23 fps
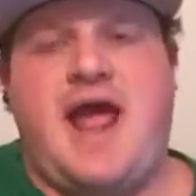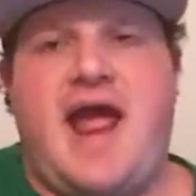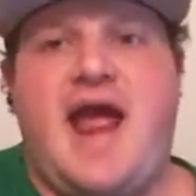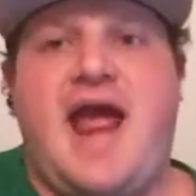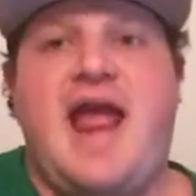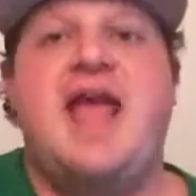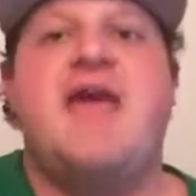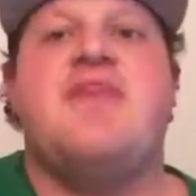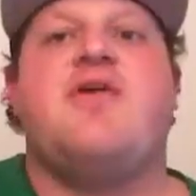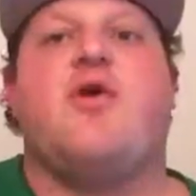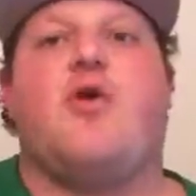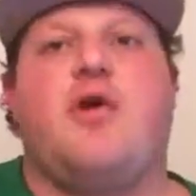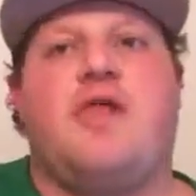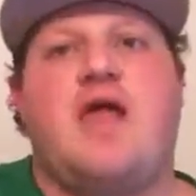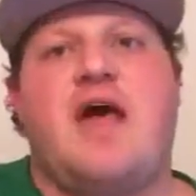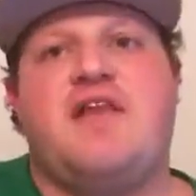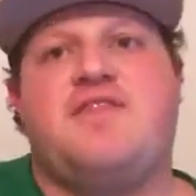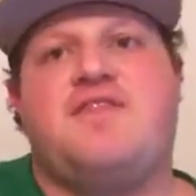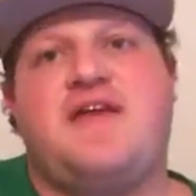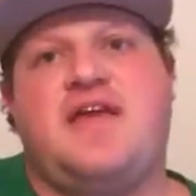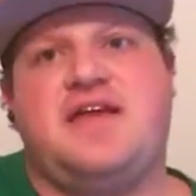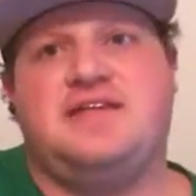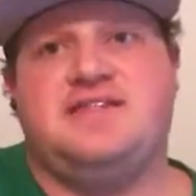And there were a lot
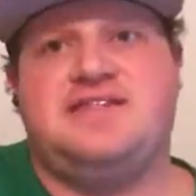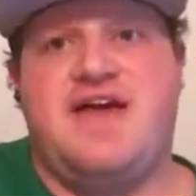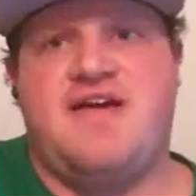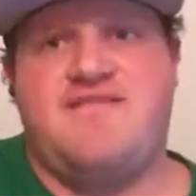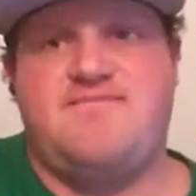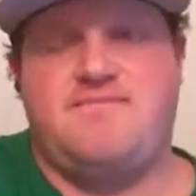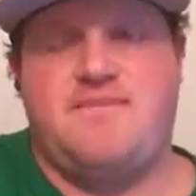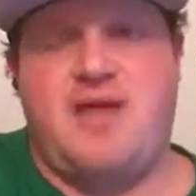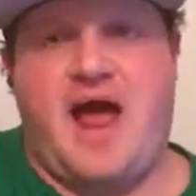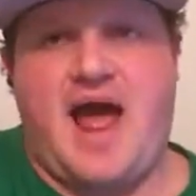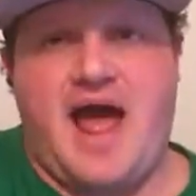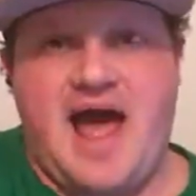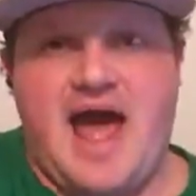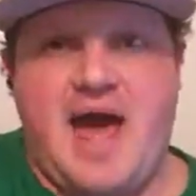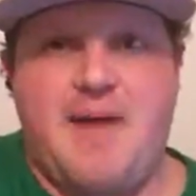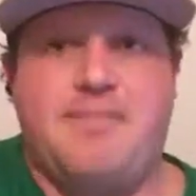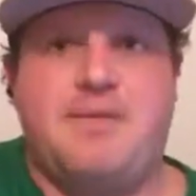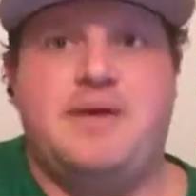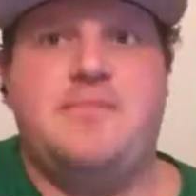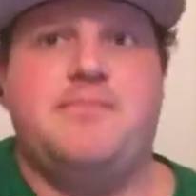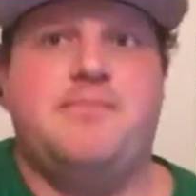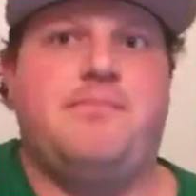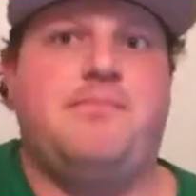of things that
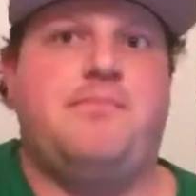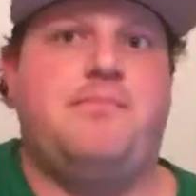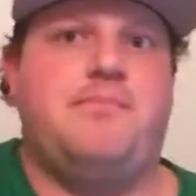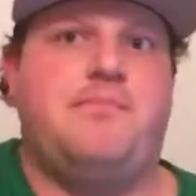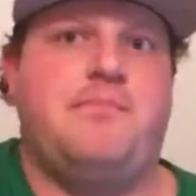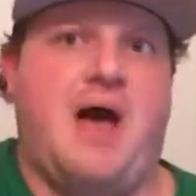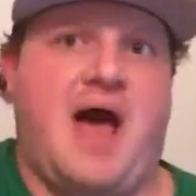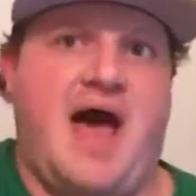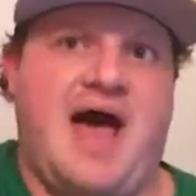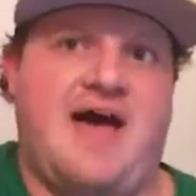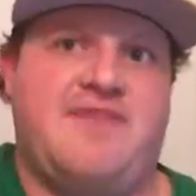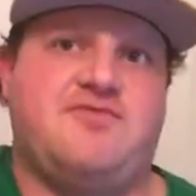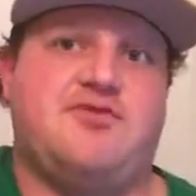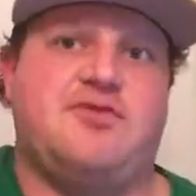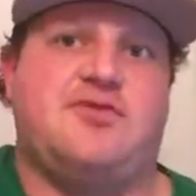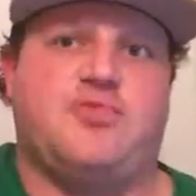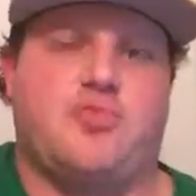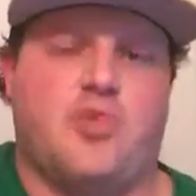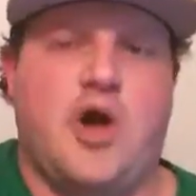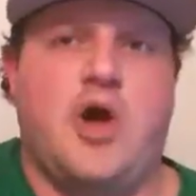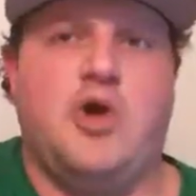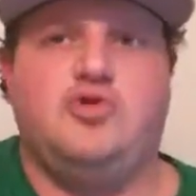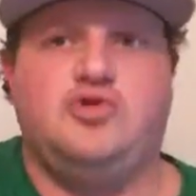happened after the
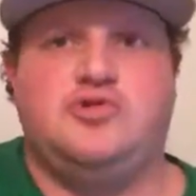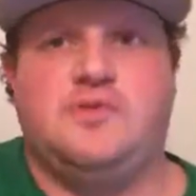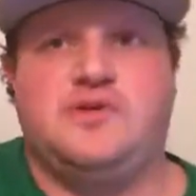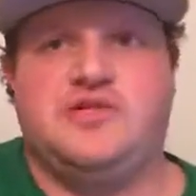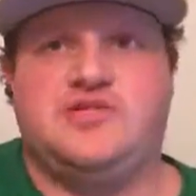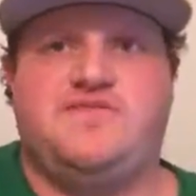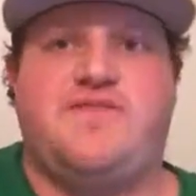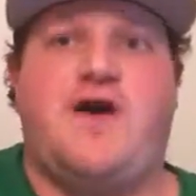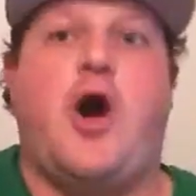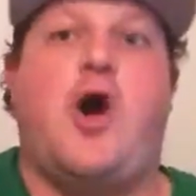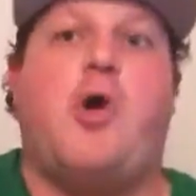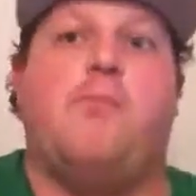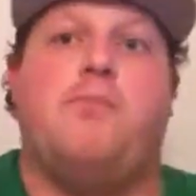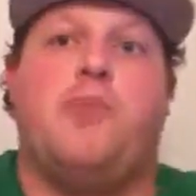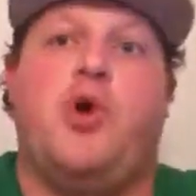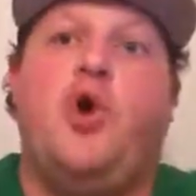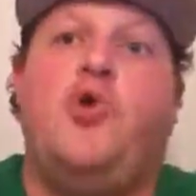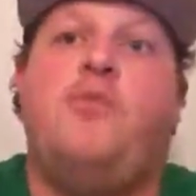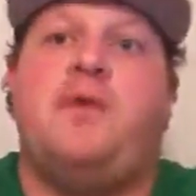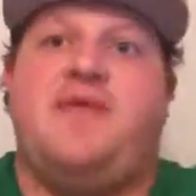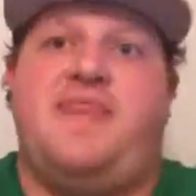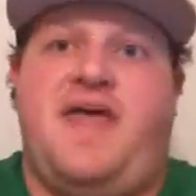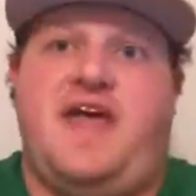Rhodes Must Fall
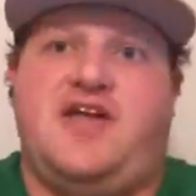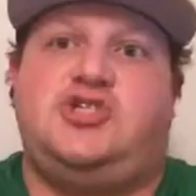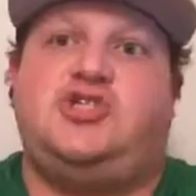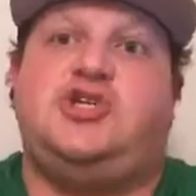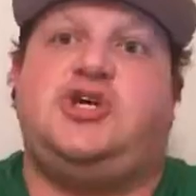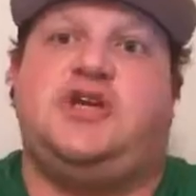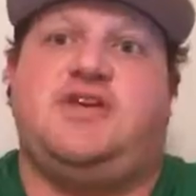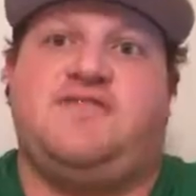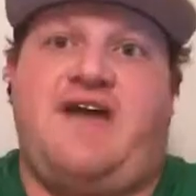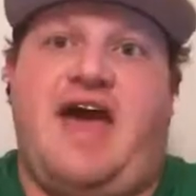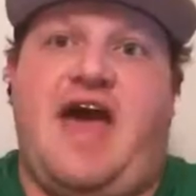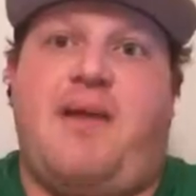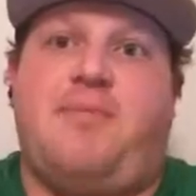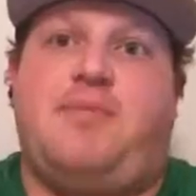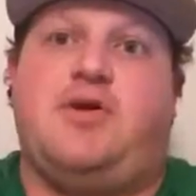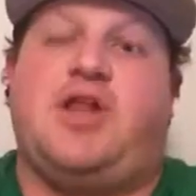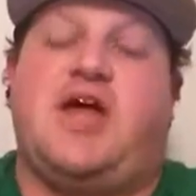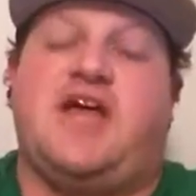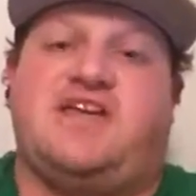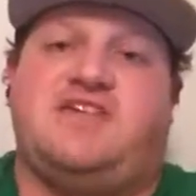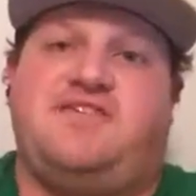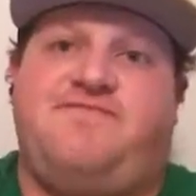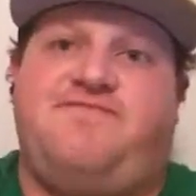movement that shouldn't have
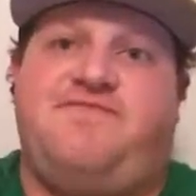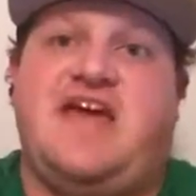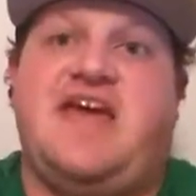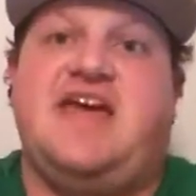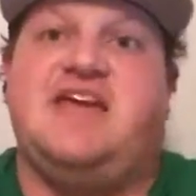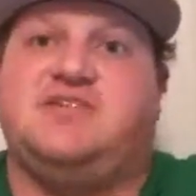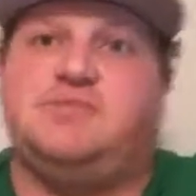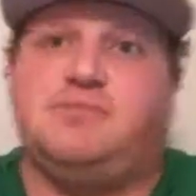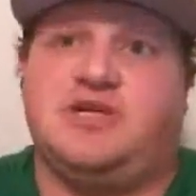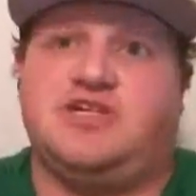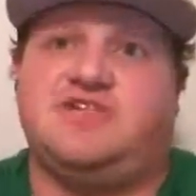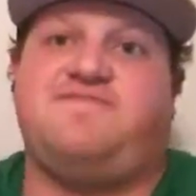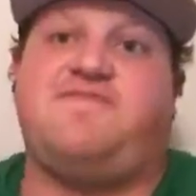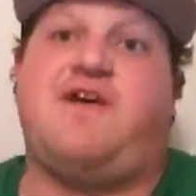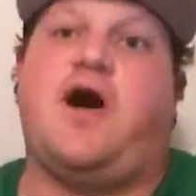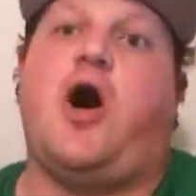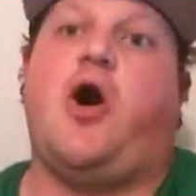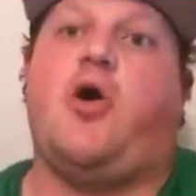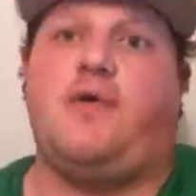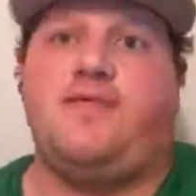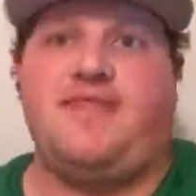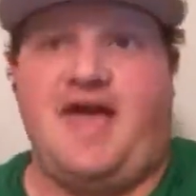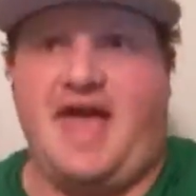happened, like fees must
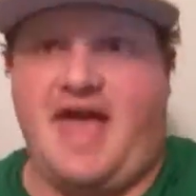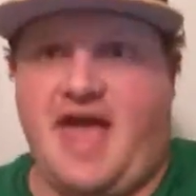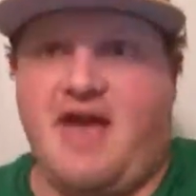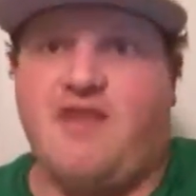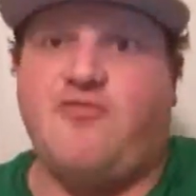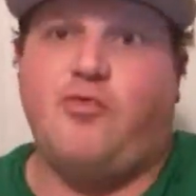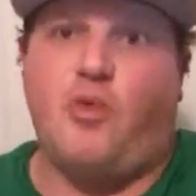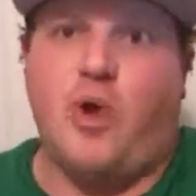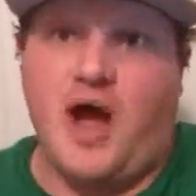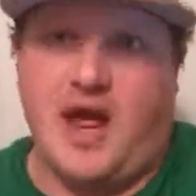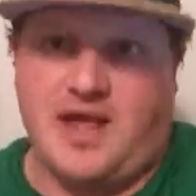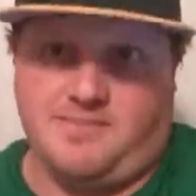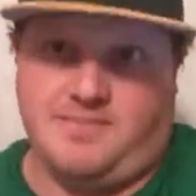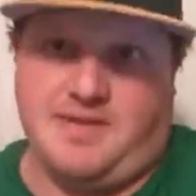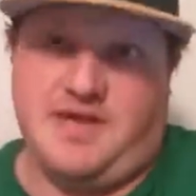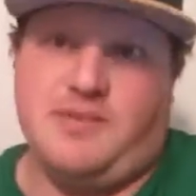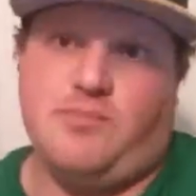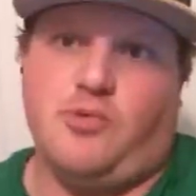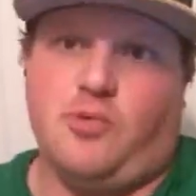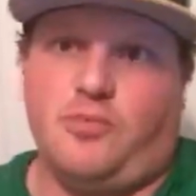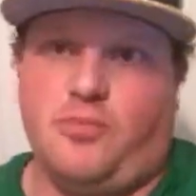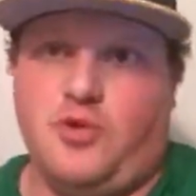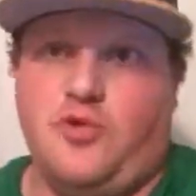fall and the F white
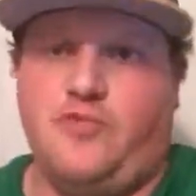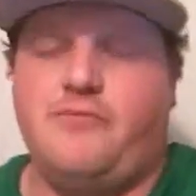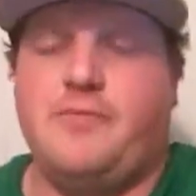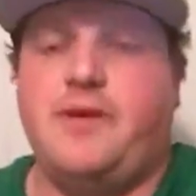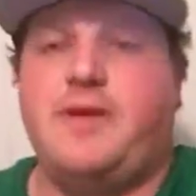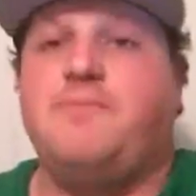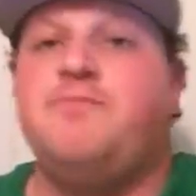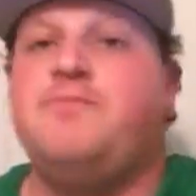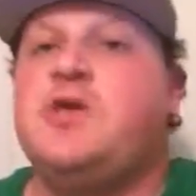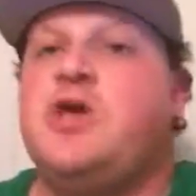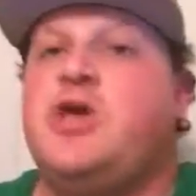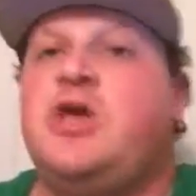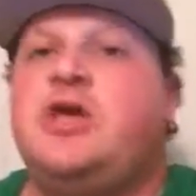people movement.